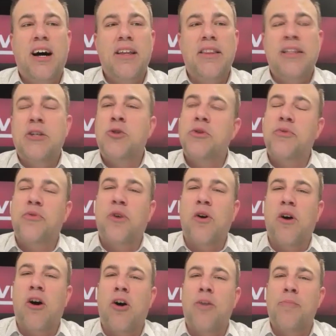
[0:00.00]
This was for
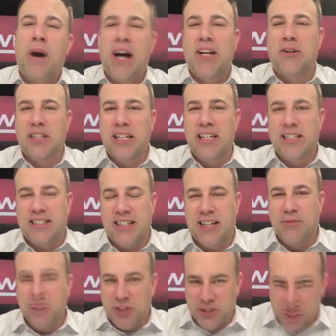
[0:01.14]
our minor league
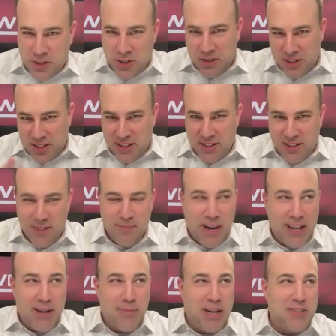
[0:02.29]
team, which is called the
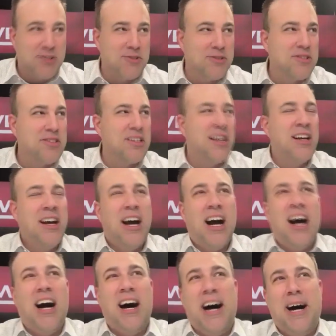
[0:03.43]
Mighty Muscles.
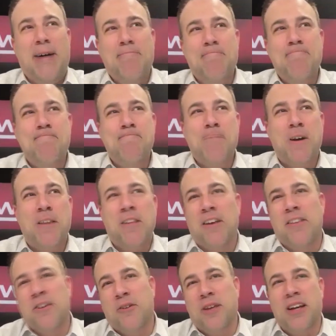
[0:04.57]

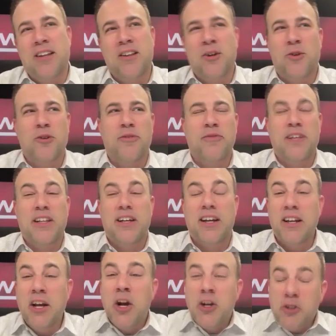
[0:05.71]
They're the local affiliate.
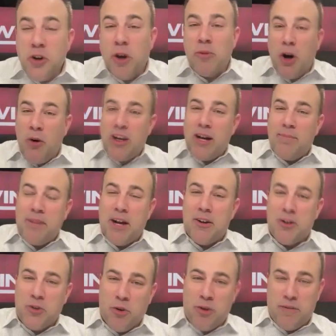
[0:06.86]
So I'm going up there to
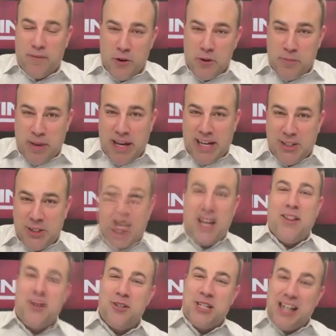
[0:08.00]
throw the first pitch, and
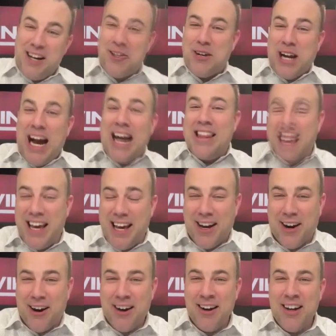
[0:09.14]
there's another guy
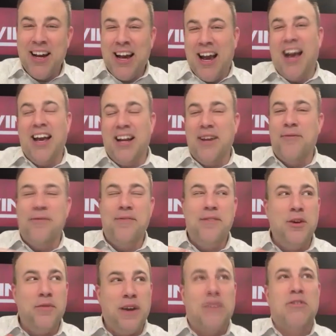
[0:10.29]
there. And if
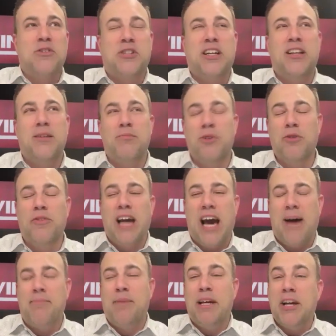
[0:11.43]
you've ever seen the movie
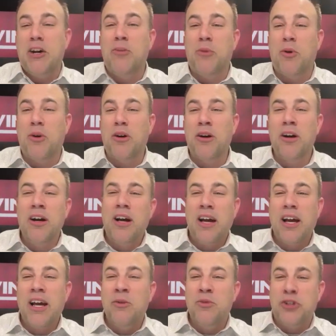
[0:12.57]
Happy Gilmore,
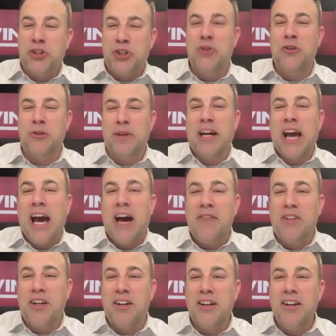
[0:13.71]
it was Shooter
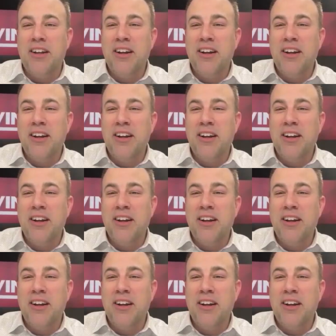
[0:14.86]
McGavin.